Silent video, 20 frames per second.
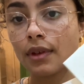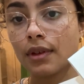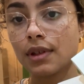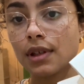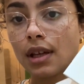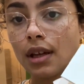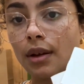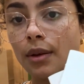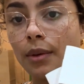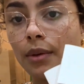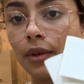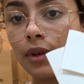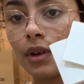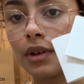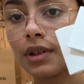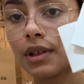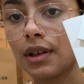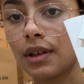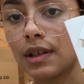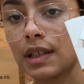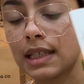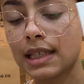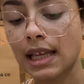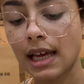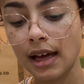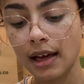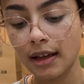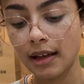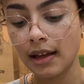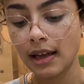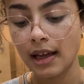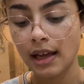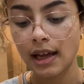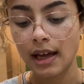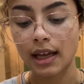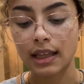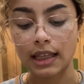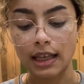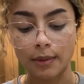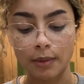So we've got two just there.
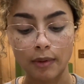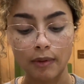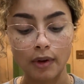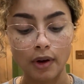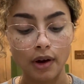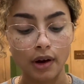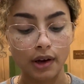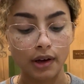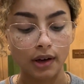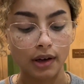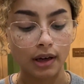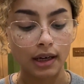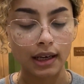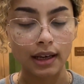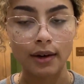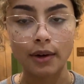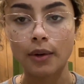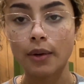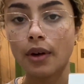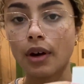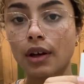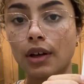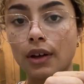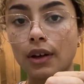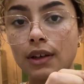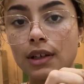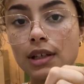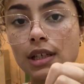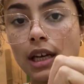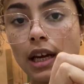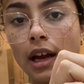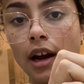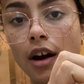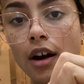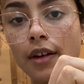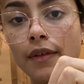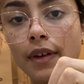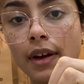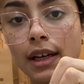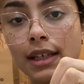And then we've got a little Gucci
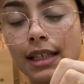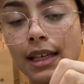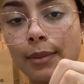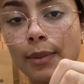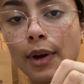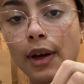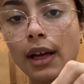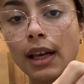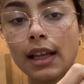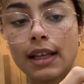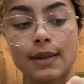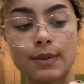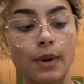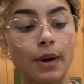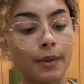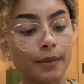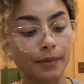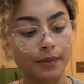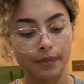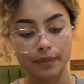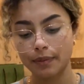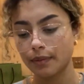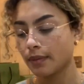RFID booklet as well.